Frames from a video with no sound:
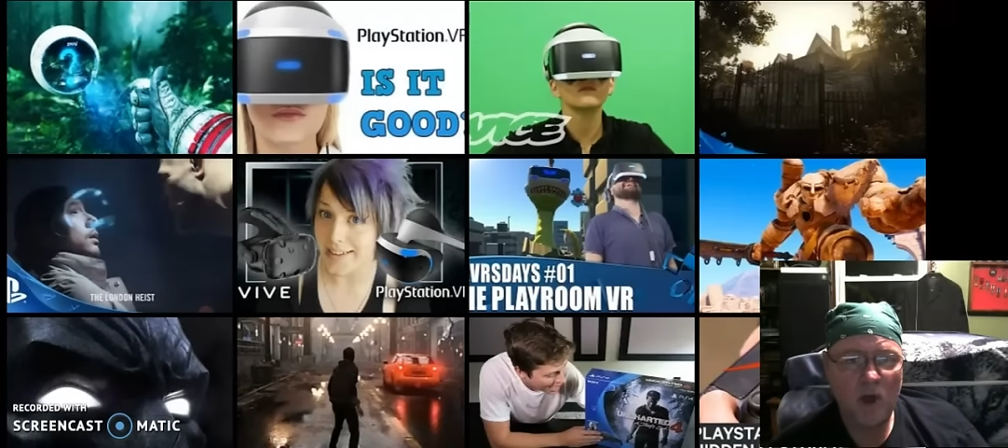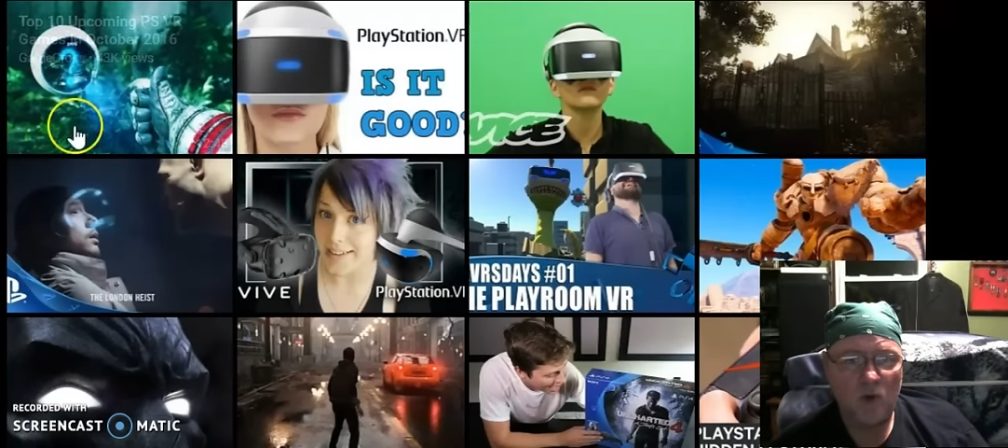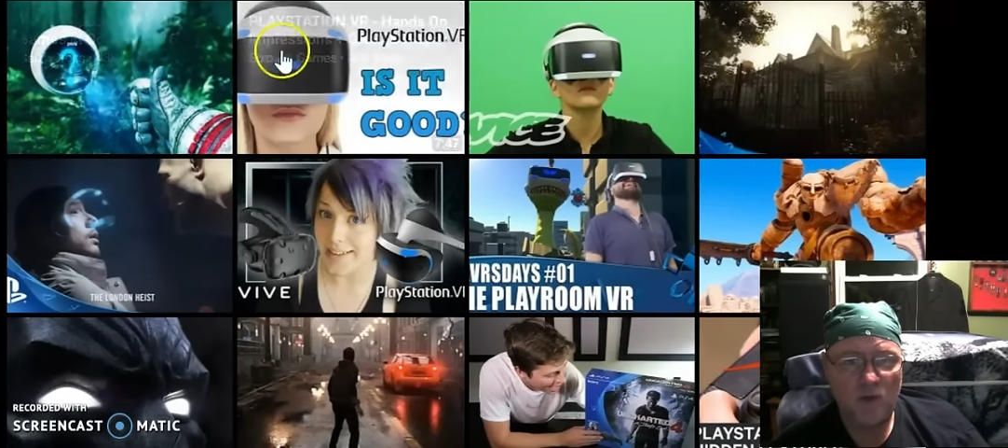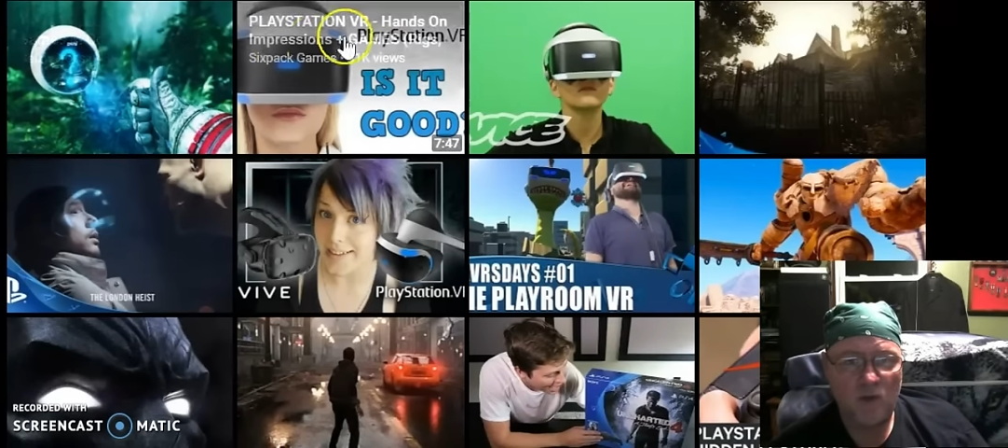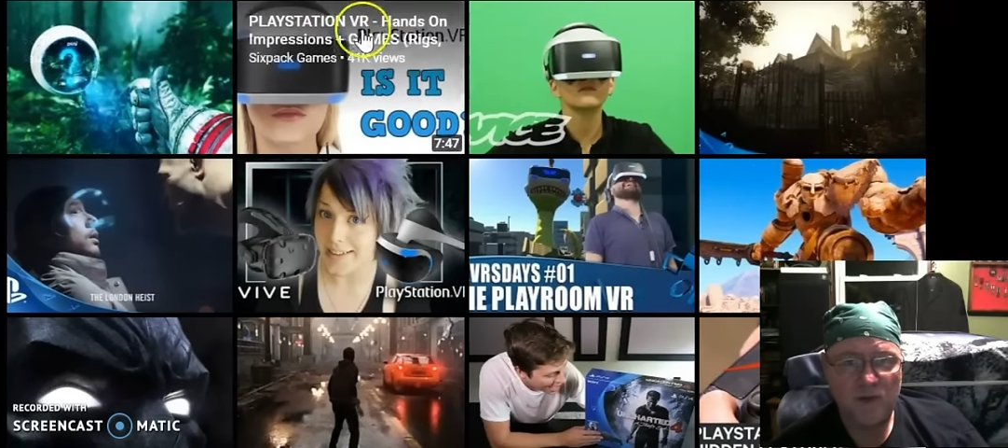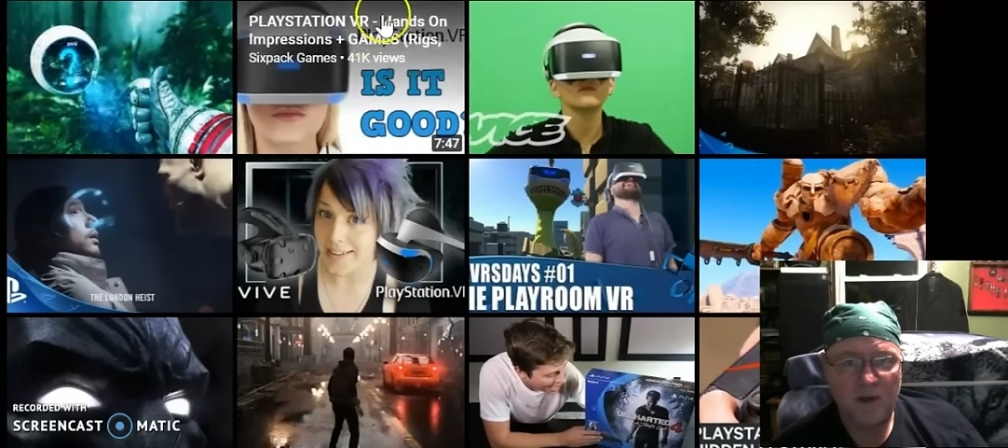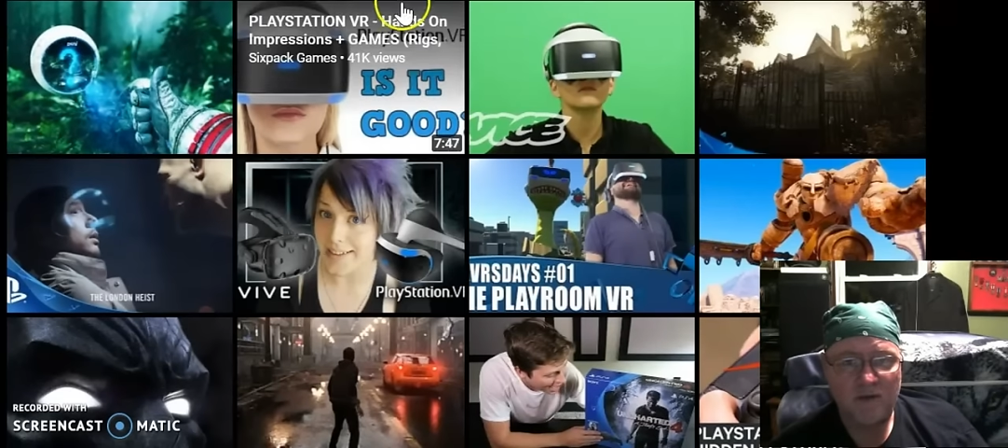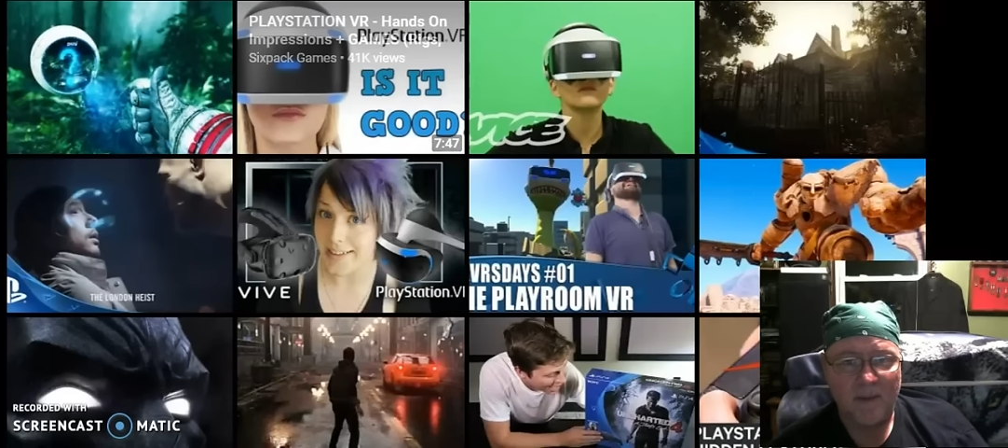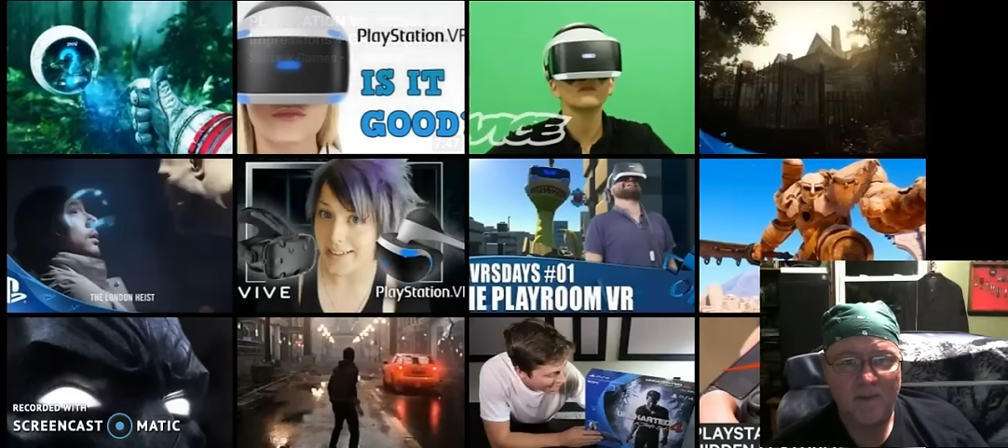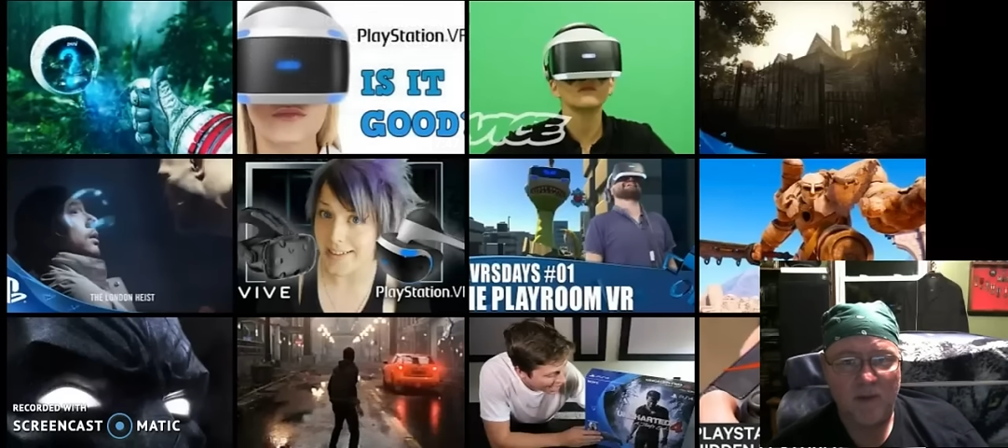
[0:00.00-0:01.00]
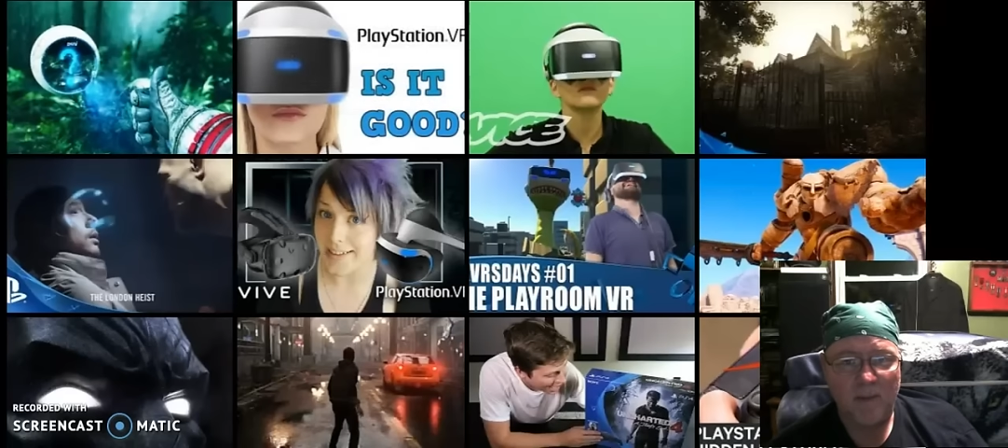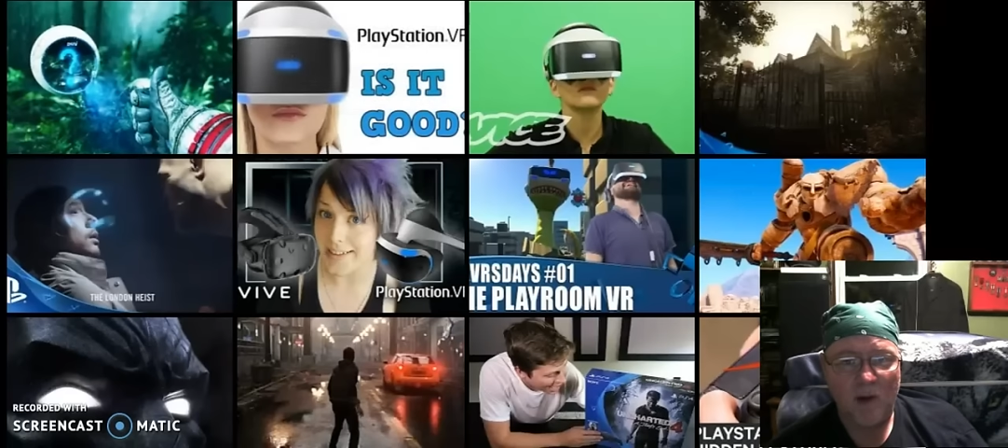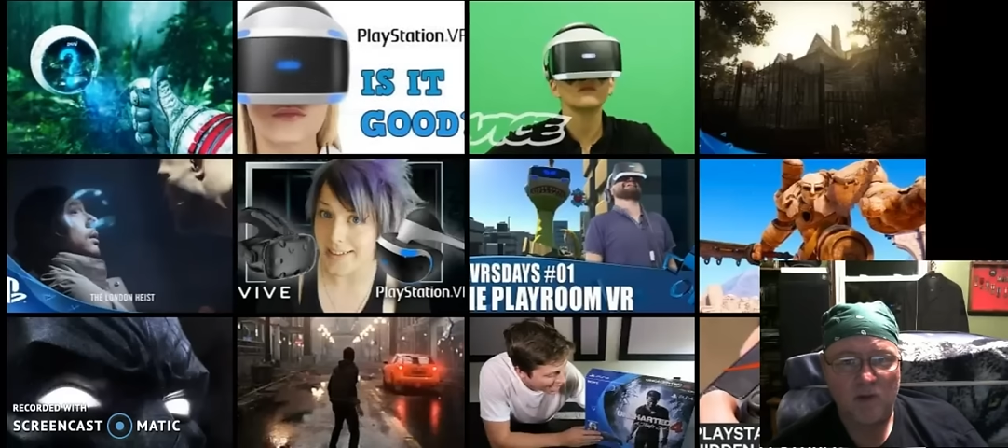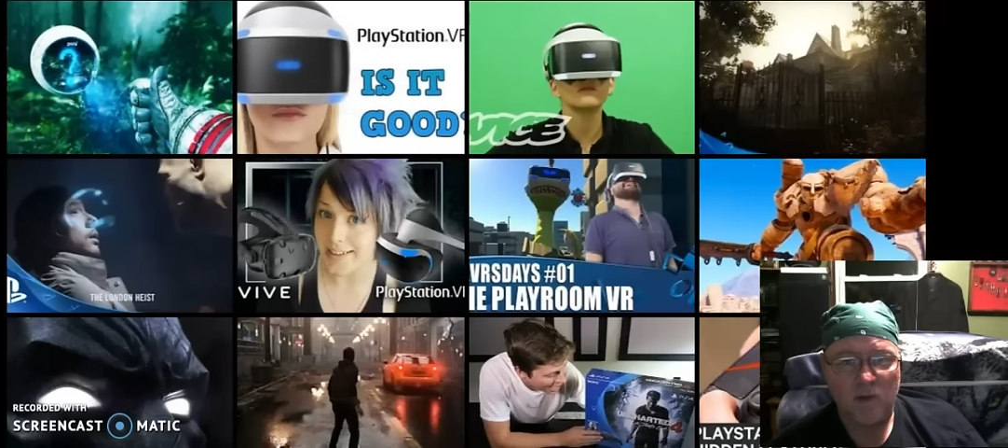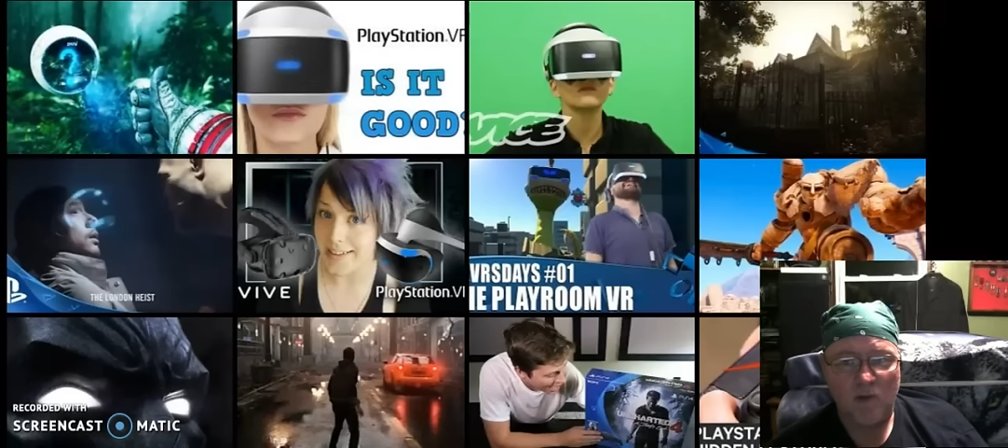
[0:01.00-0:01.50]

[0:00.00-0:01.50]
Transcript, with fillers: do the 6 steps in the box below